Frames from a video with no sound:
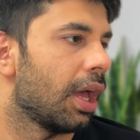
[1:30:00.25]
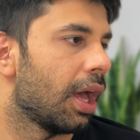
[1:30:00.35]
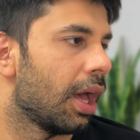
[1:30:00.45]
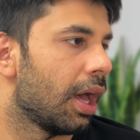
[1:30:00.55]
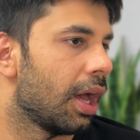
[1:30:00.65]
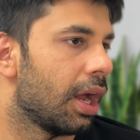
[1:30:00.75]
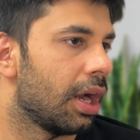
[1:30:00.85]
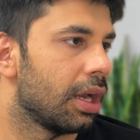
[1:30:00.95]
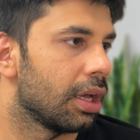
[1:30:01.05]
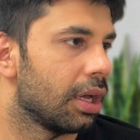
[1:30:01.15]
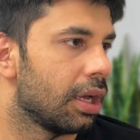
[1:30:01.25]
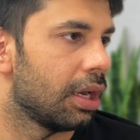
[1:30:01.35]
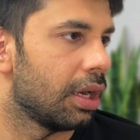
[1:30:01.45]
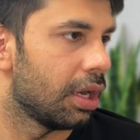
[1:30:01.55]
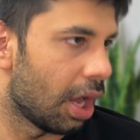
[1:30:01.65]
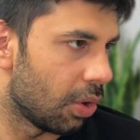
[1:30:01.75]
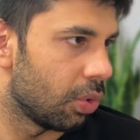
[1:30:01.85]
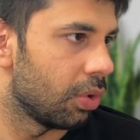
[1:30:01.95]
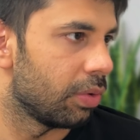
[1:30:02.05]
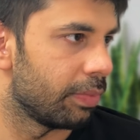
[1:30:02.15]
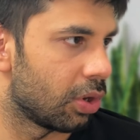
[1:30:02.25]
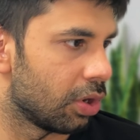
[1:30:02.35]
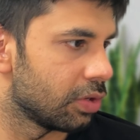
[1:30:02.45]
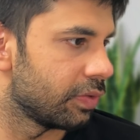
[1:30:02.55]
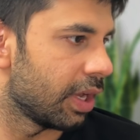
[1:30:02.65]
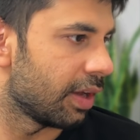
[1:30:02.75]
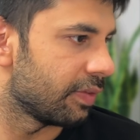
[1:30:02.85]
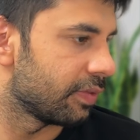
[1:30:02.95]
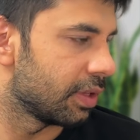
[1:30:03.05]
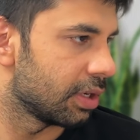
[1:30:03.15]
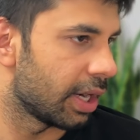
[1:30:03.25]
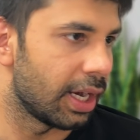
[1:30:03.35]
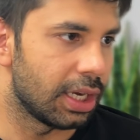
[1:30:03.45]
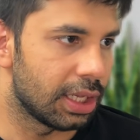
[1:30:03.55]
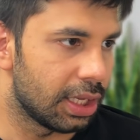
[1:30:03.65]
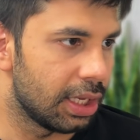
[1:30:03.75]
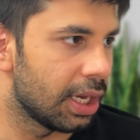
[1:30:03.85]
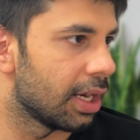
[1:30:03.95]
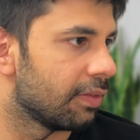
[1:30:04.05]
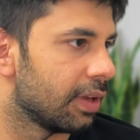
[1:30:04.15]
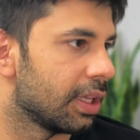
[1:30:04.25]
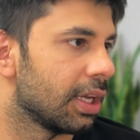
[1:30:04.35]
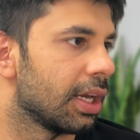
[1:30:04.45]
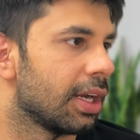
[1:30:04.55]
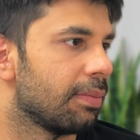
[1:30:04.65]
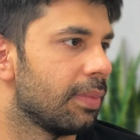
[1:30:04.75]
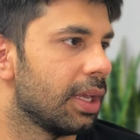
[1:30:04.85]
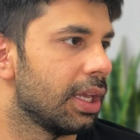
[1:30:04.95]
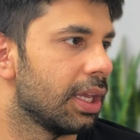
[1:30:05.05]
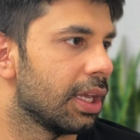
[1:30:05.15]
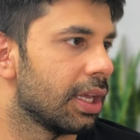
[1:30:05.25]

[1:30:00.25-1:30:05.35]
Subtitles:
And now, because we have the right key and everything, let me